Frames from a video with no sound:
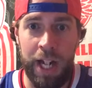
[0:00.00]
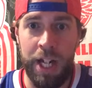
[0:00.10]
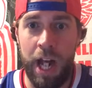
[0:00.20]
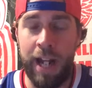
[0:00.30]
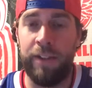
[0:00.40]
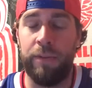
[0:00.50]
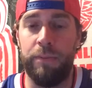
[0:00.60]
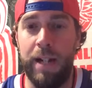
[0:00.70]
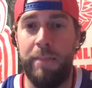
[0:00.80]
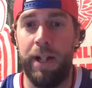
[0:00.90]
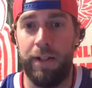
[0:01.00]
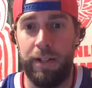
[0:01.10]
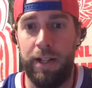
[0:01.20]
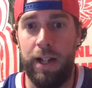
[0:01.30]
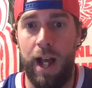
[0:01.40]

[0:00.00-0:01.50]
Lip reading: a nice rebuild